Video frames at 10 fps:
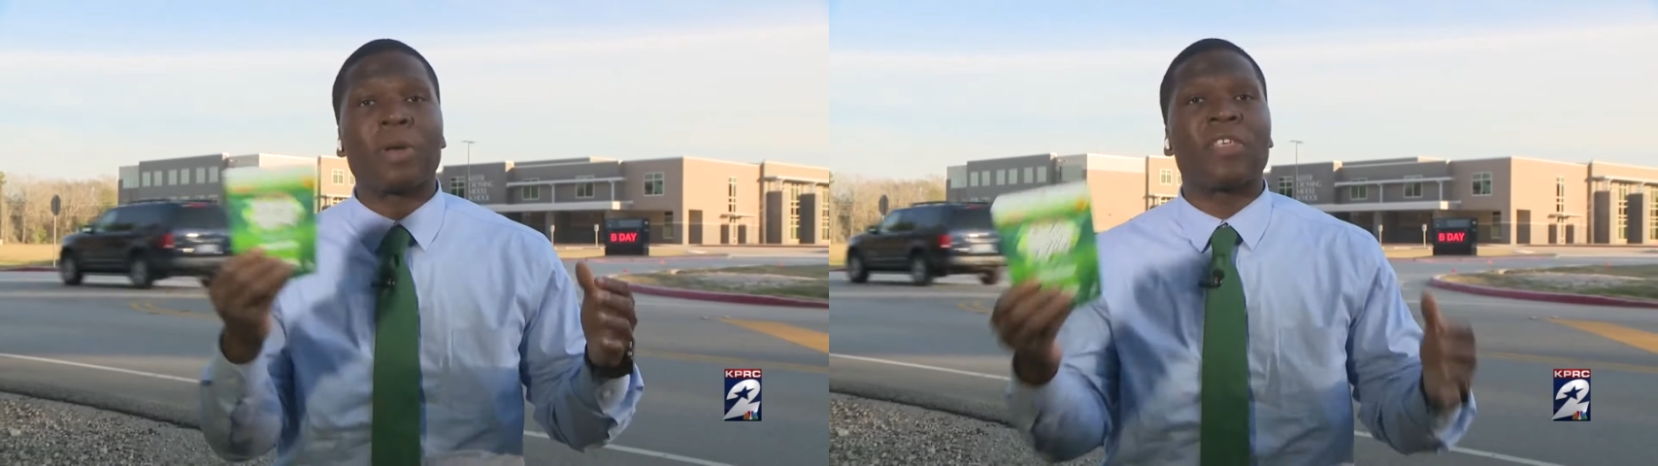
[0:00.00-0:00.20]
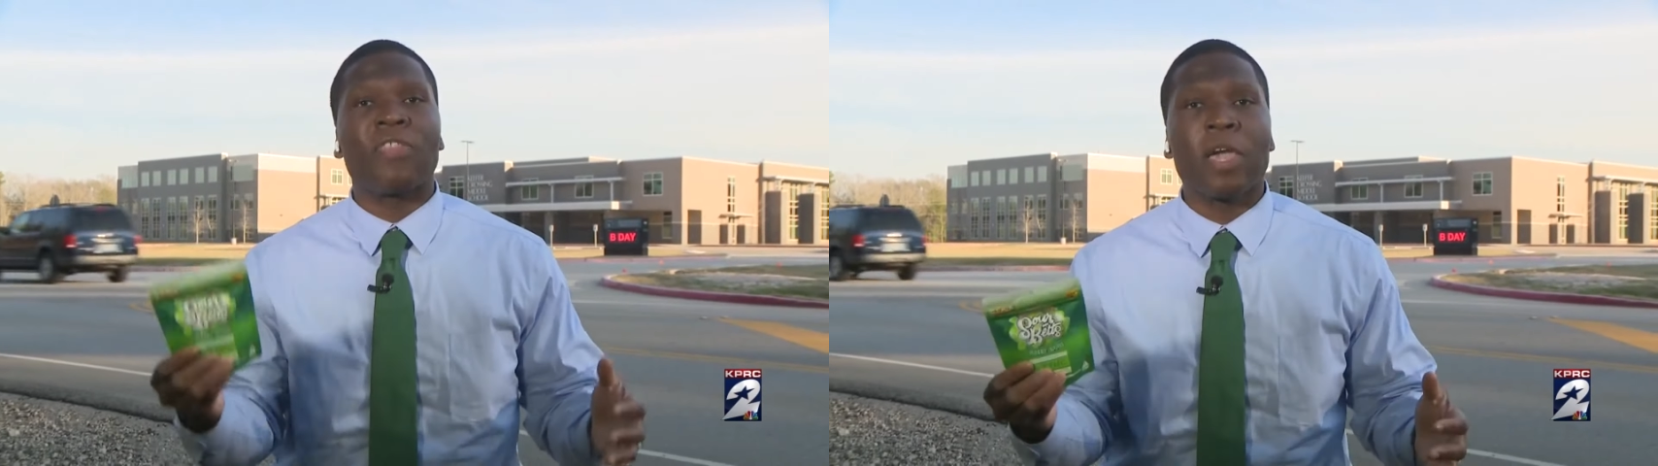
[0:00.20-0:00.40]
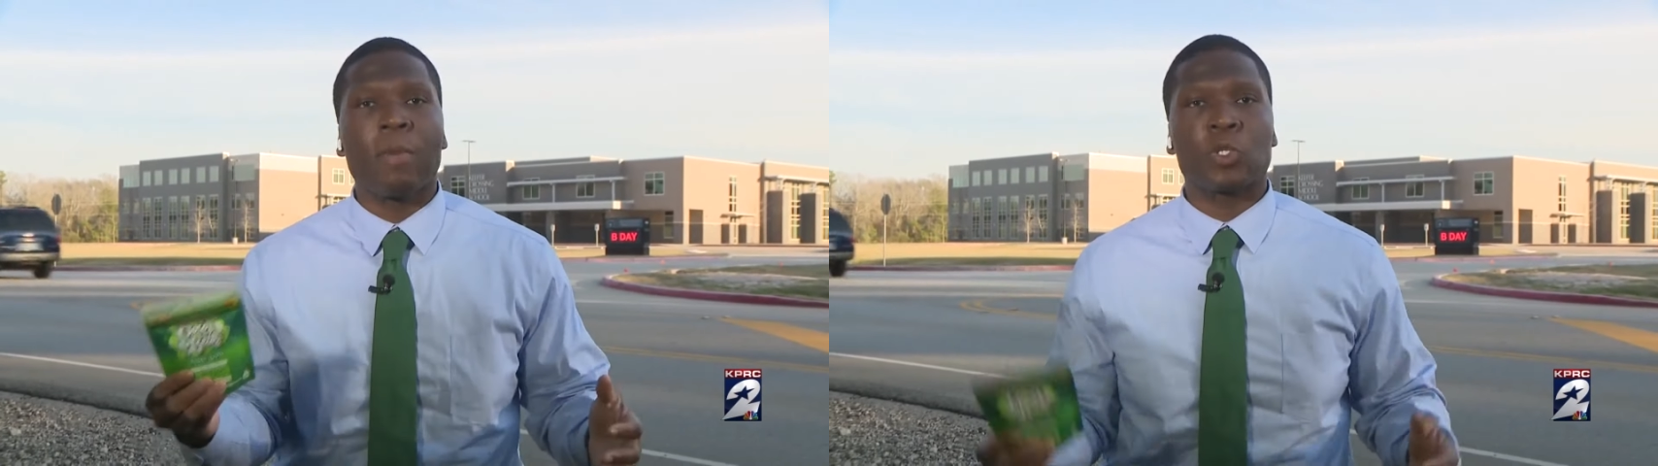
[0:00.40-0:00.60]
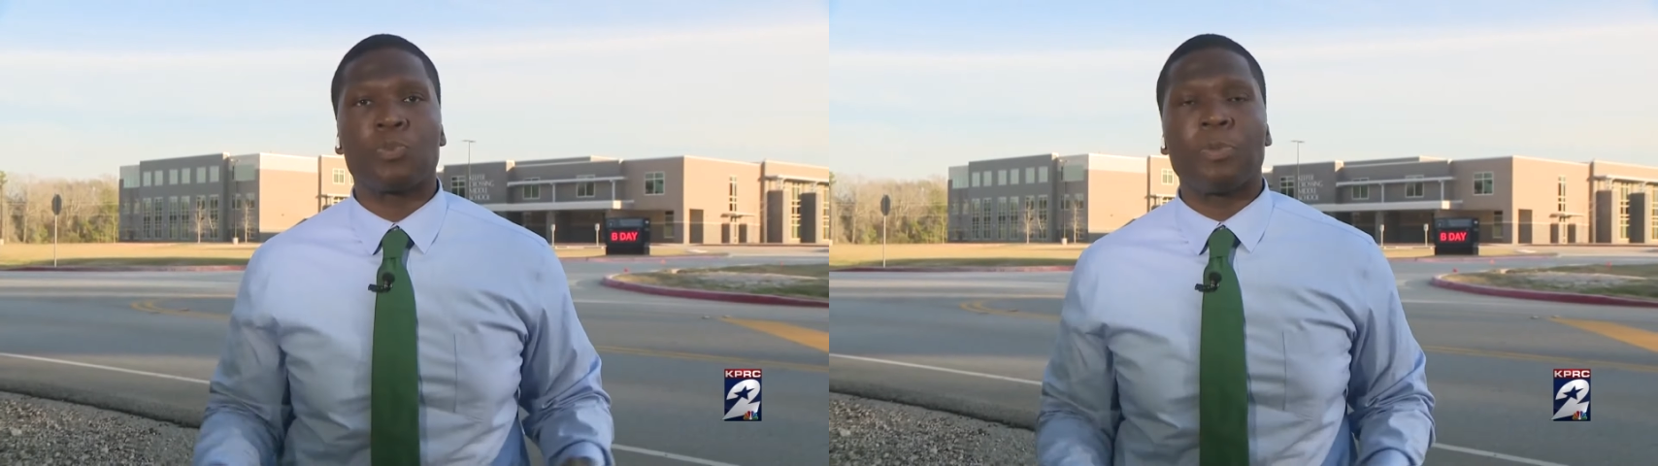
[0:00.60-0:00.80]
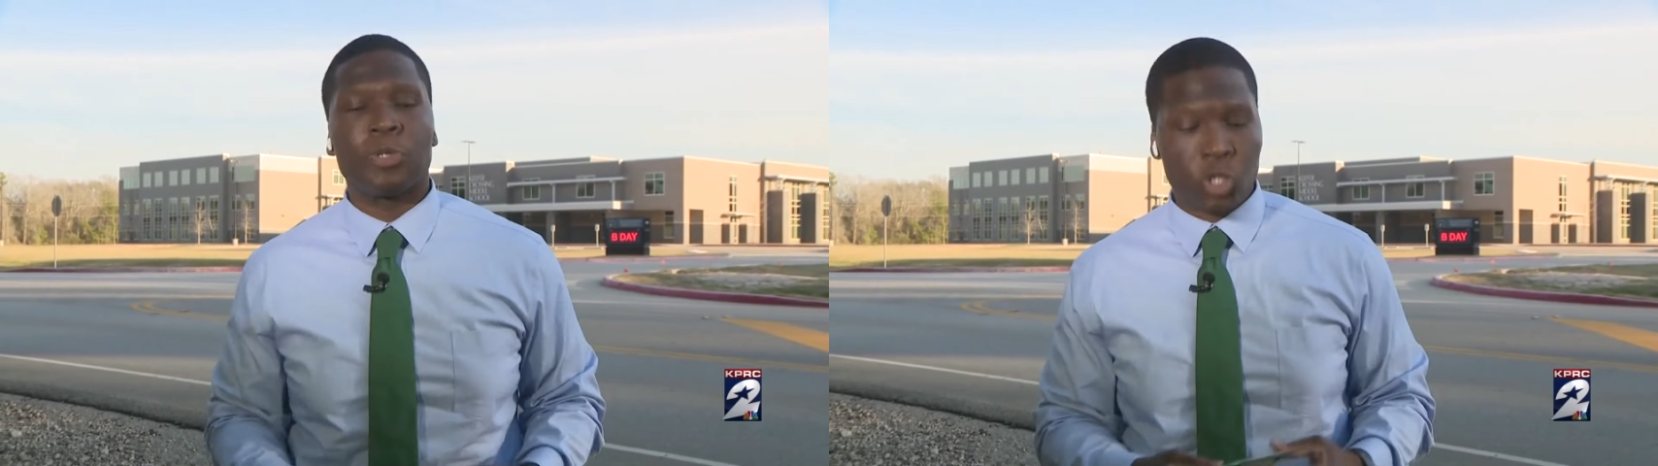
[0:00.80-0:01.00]
But the thing
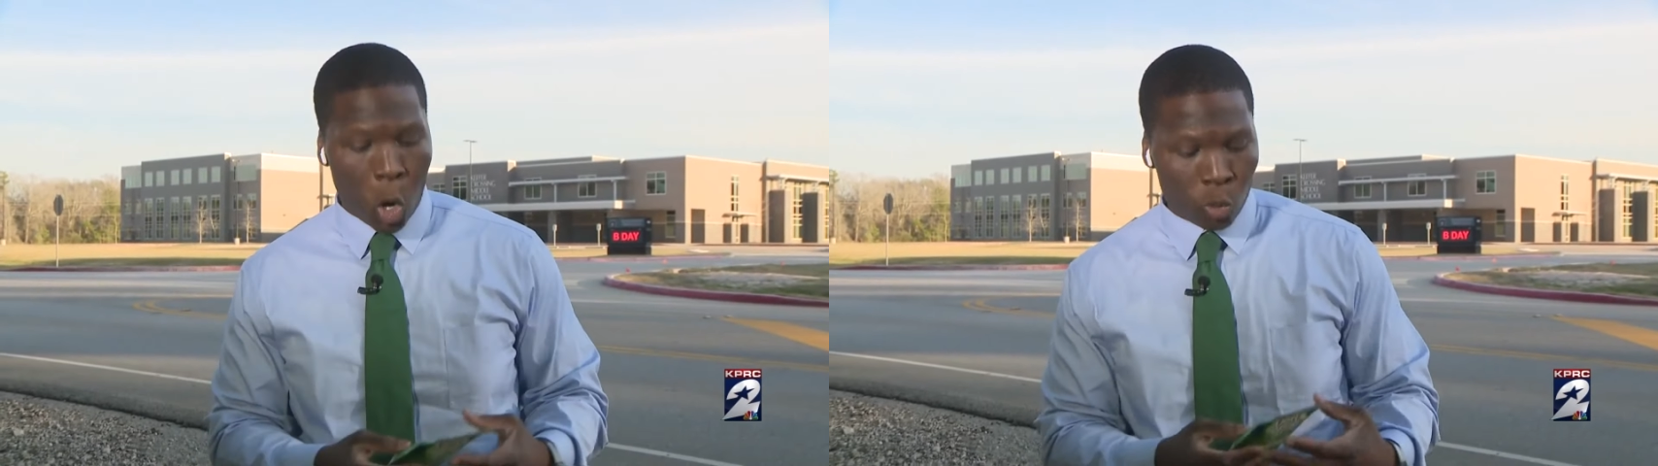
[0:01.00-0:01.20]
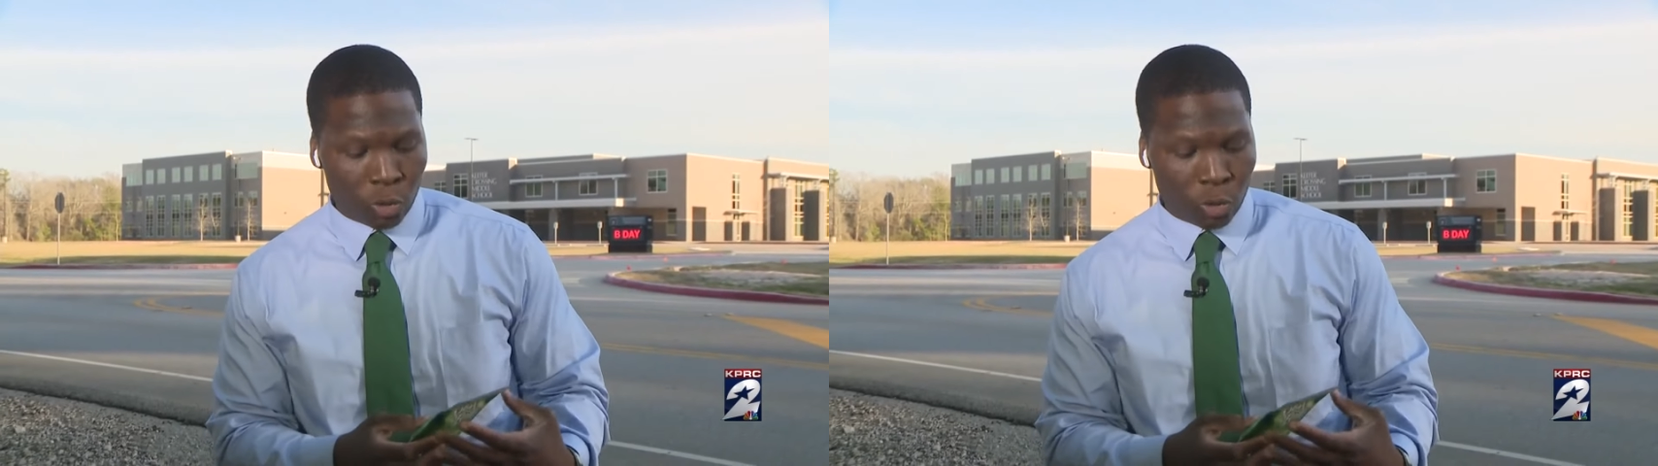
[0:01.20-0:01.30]
most people don't